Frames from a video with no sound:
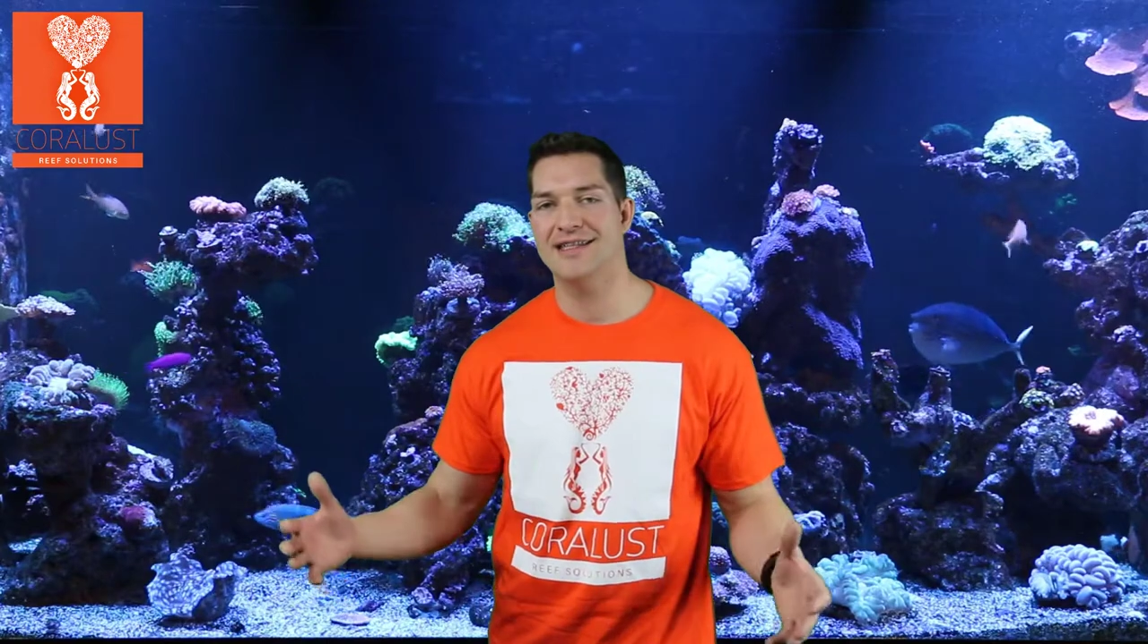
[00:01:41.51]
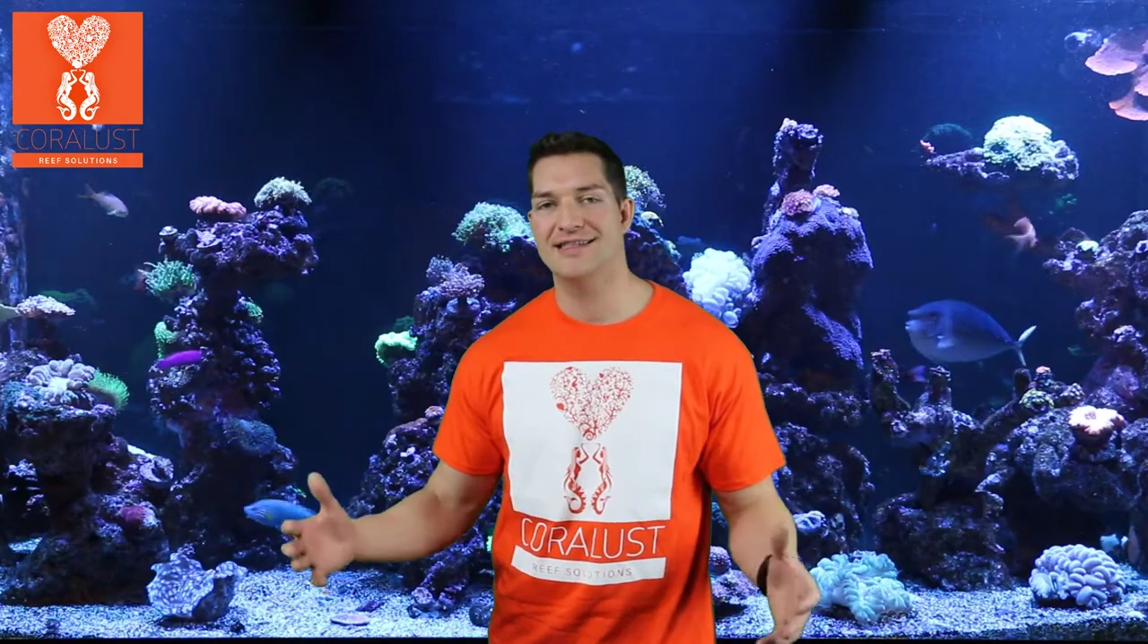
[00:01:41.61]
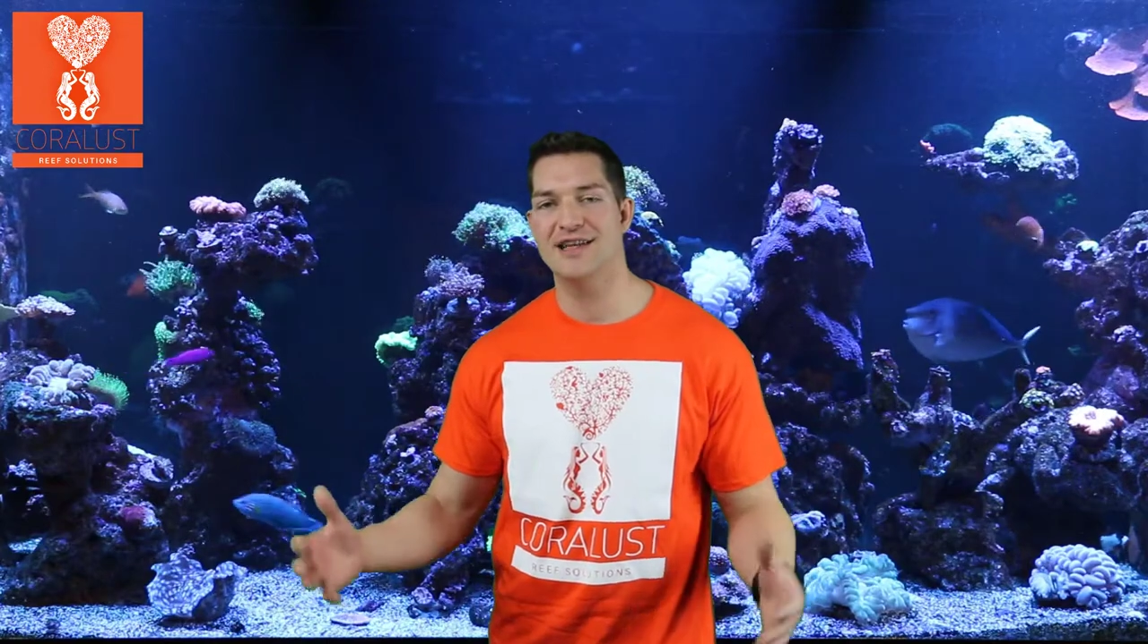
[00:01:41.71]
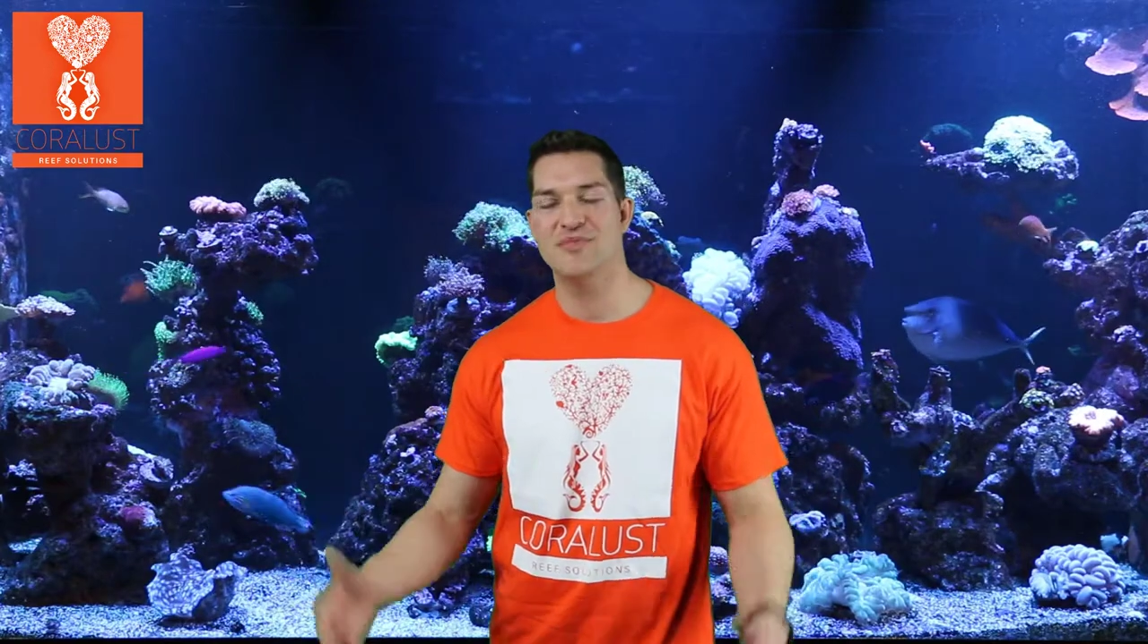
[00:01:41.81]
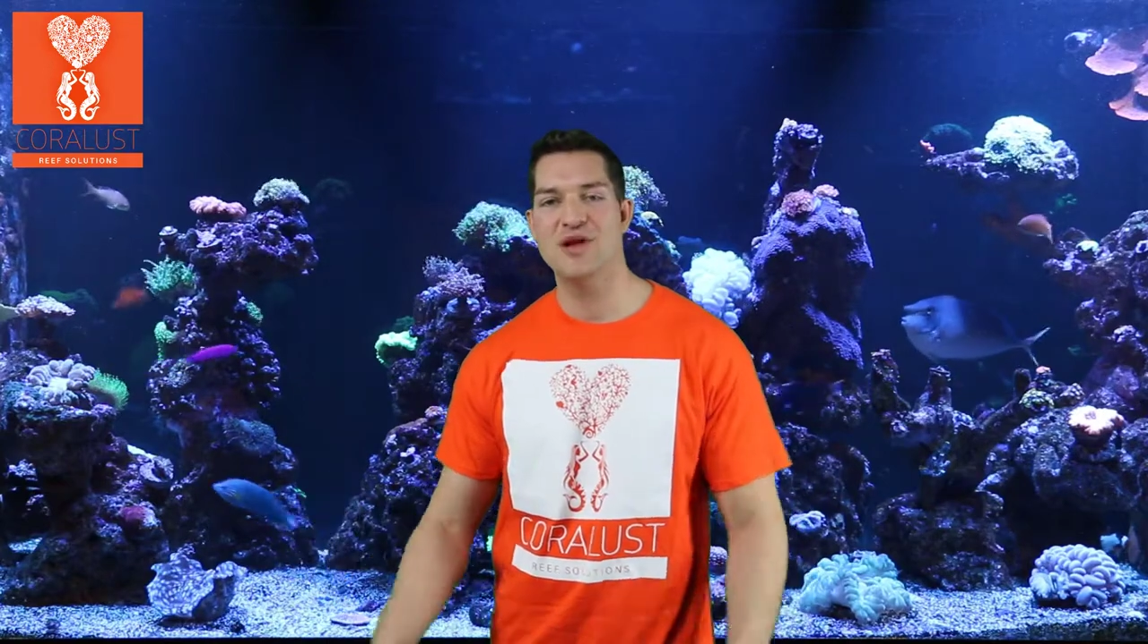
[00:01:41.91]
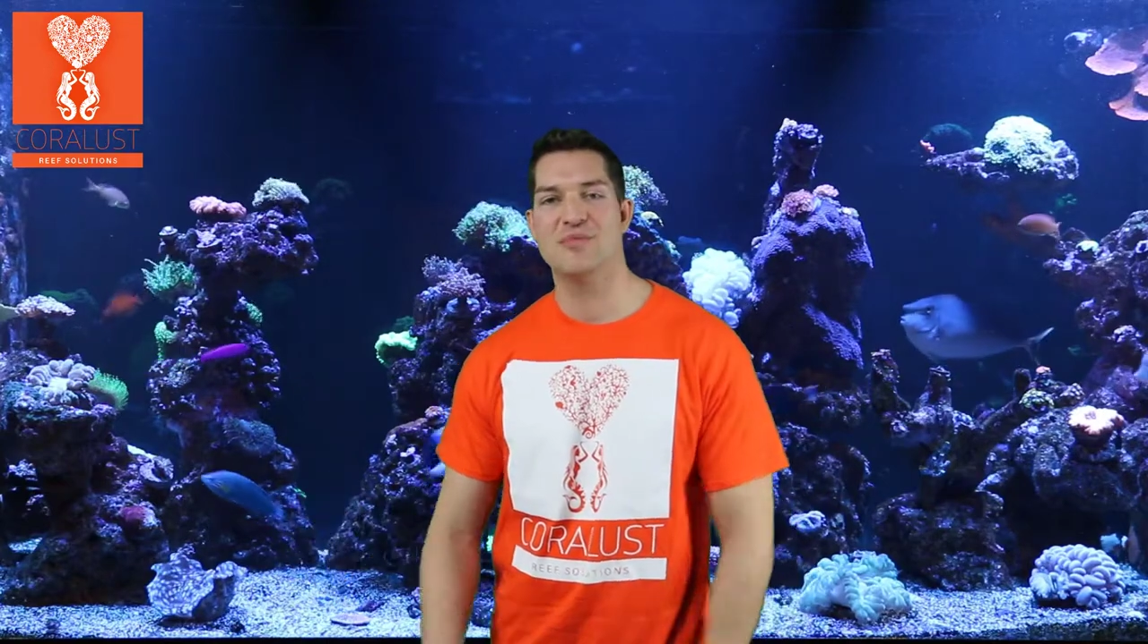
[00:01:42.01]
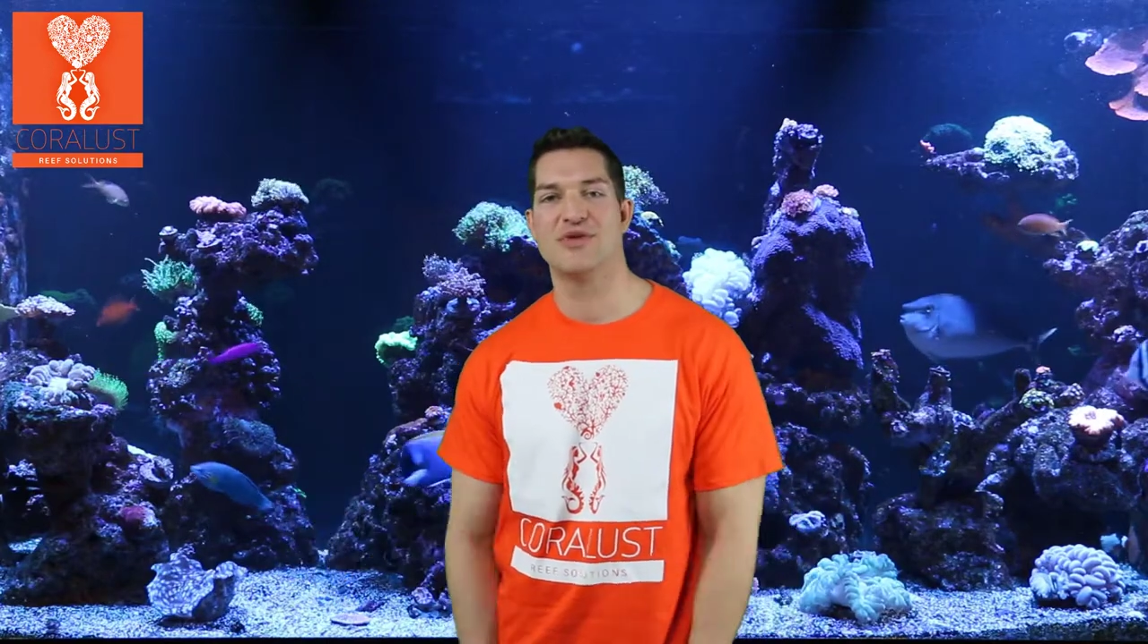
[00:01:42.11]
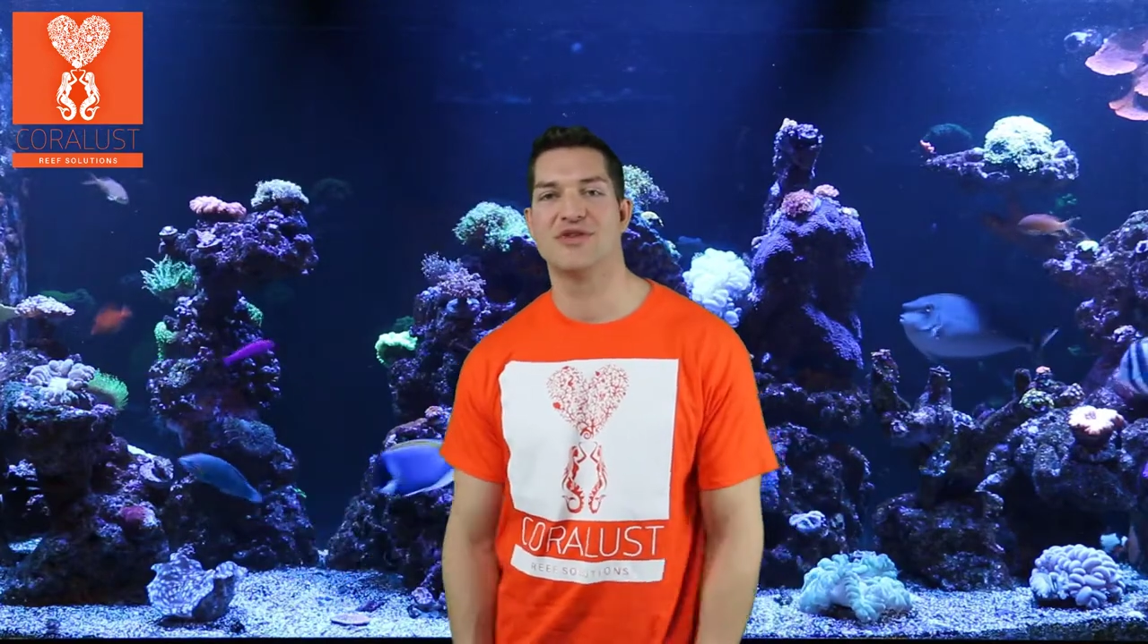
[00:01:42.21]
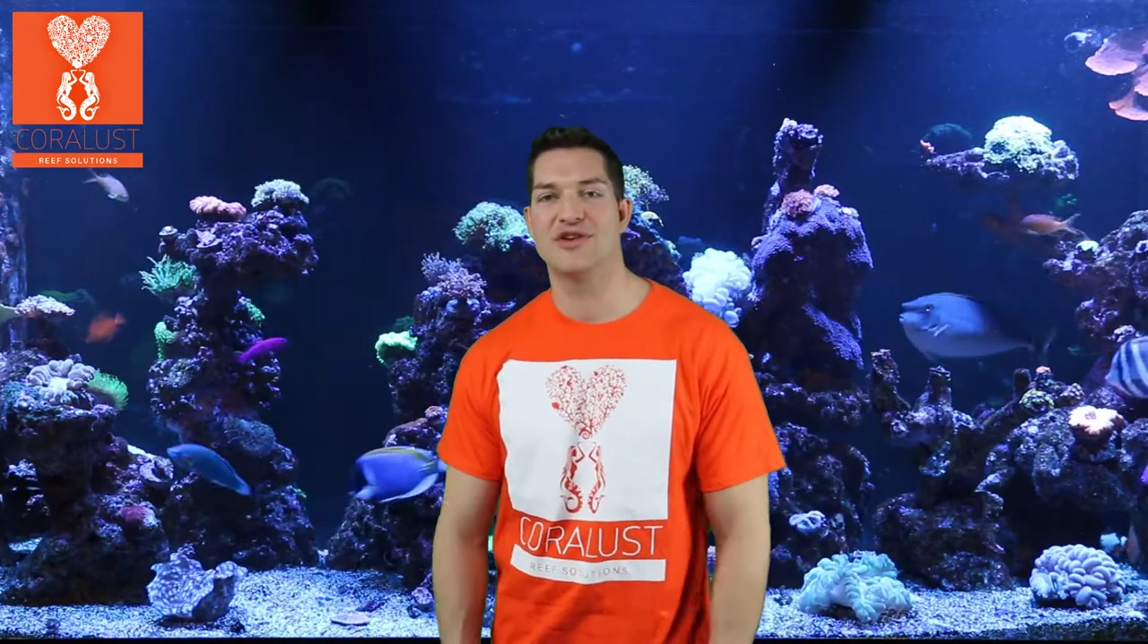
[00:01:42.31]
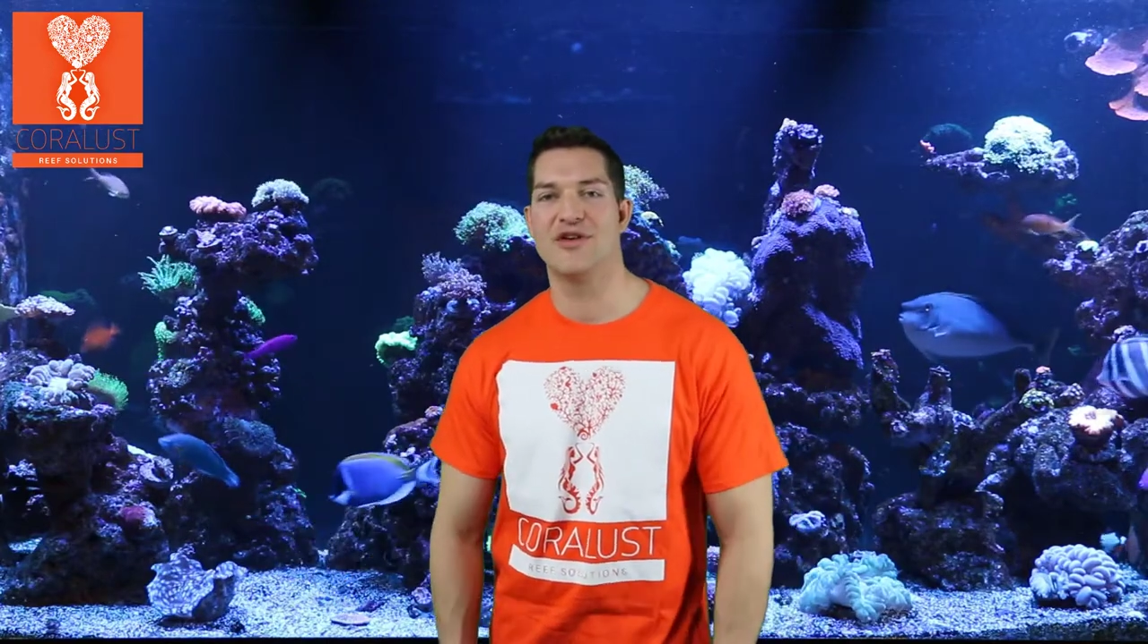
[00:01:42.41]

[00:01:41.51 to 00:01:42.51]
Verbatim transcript: see people and they're